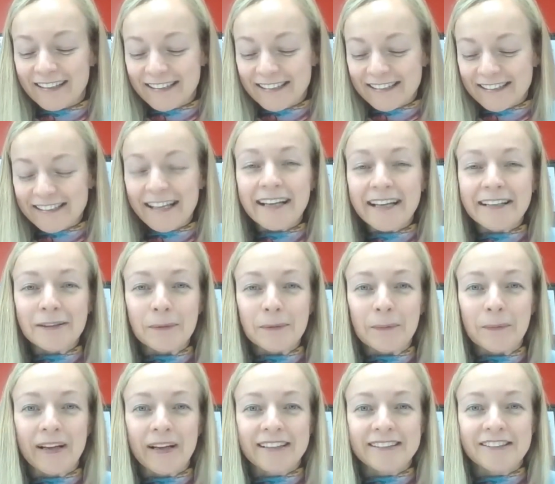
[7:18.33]
the second
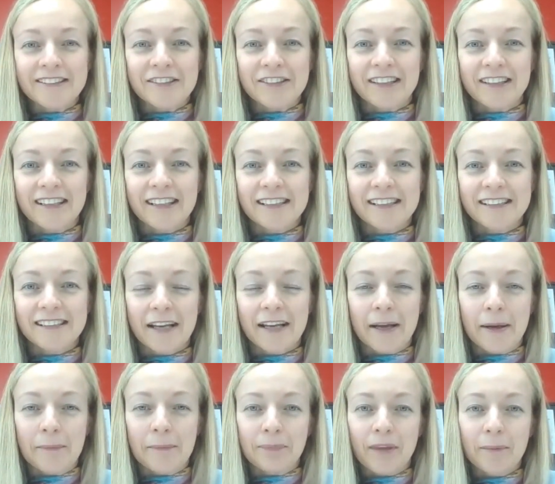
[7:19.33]
question is
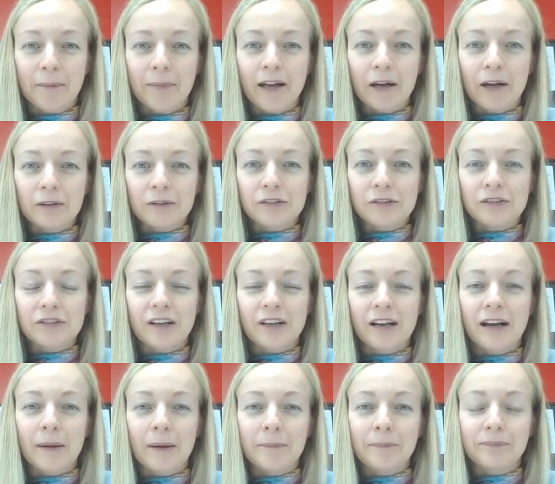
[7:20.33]
about
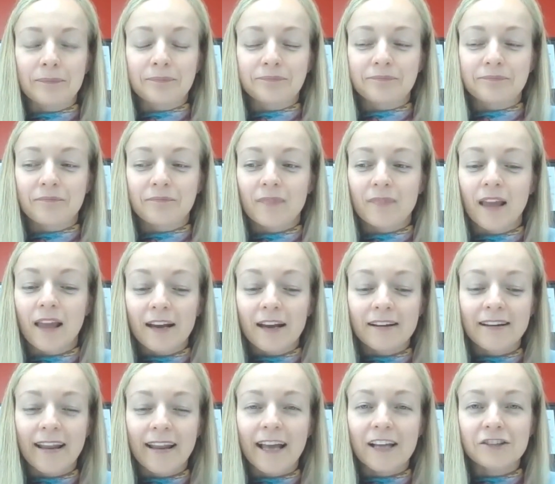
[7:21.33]

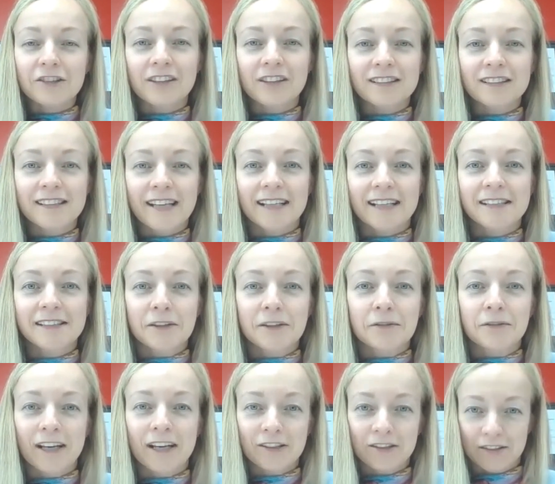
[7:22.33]
National Testing
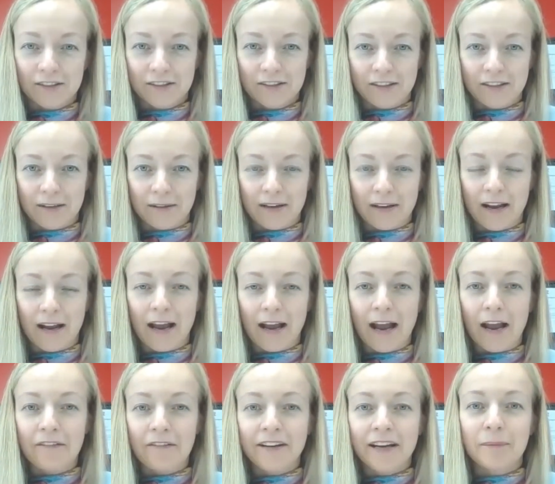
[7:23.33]
Register.
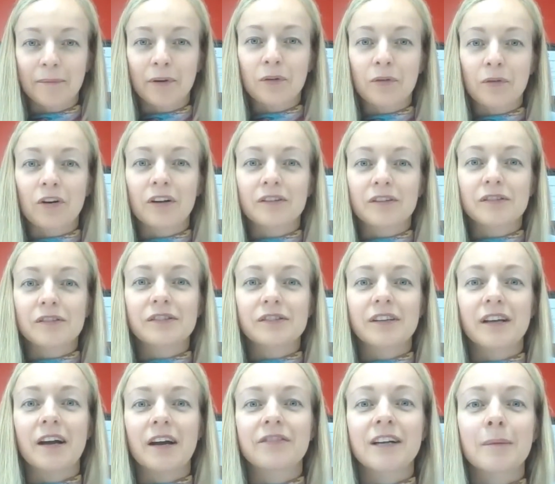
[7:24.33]
I've come across
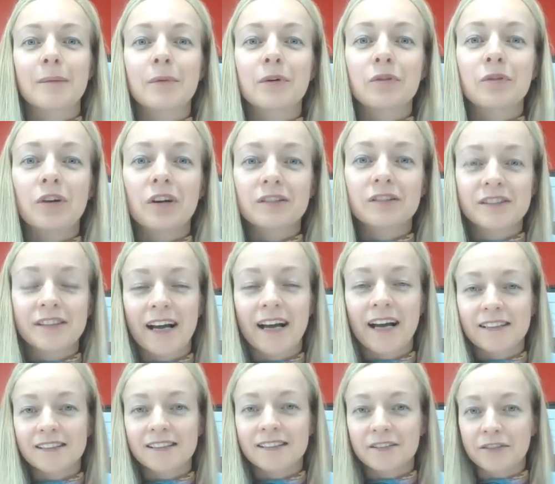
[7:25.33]

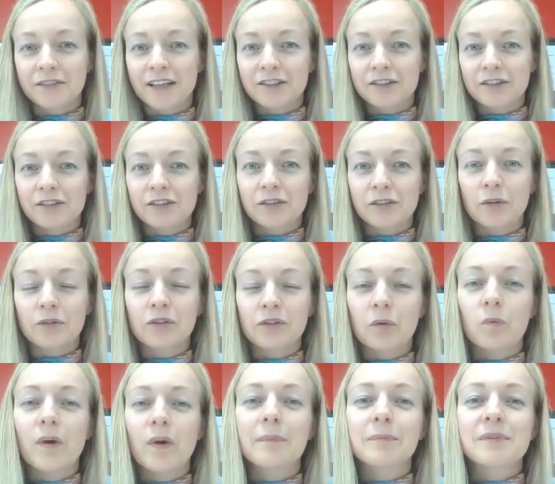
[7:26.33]
that register on
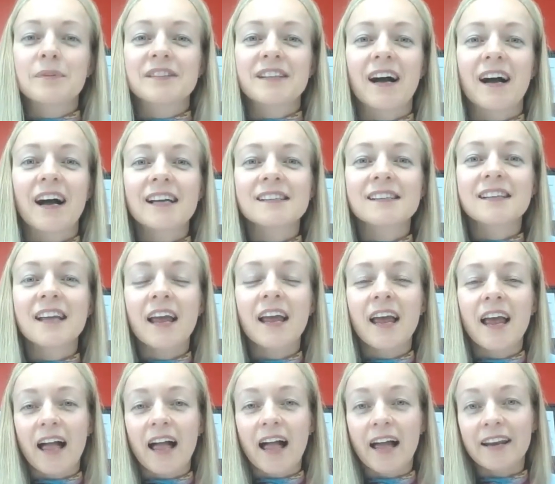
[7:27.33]
your website,
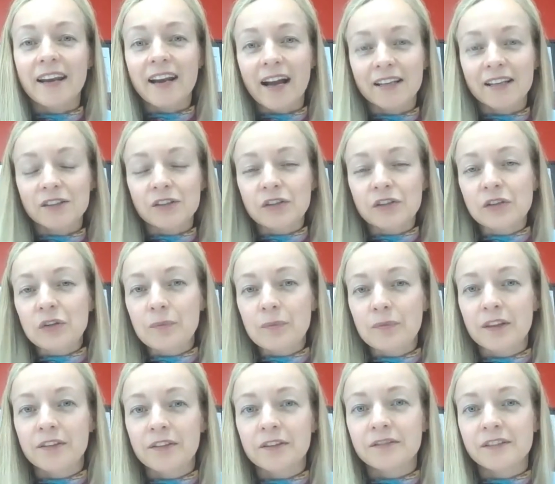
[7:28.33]
and I assume
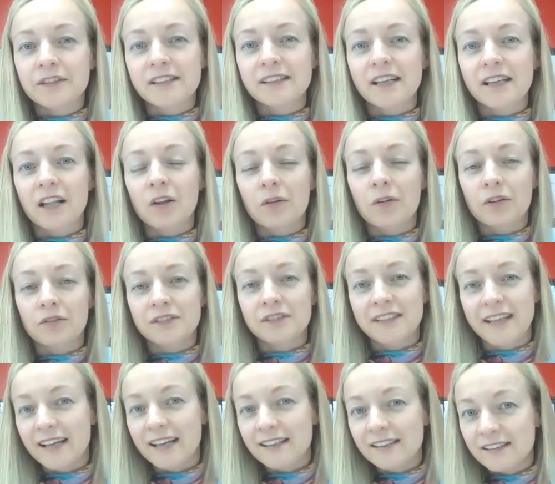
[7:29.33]
that there is a lot of
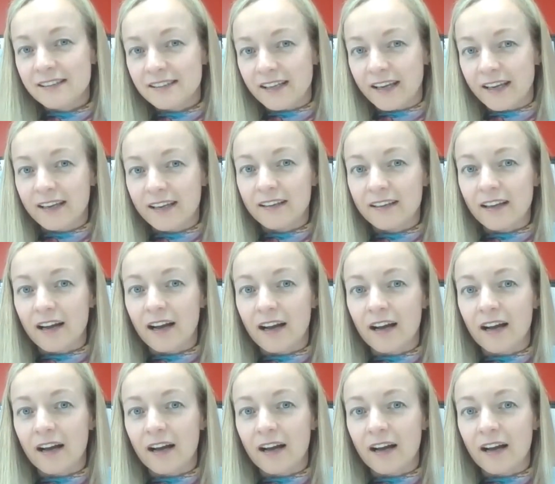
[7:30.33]
testing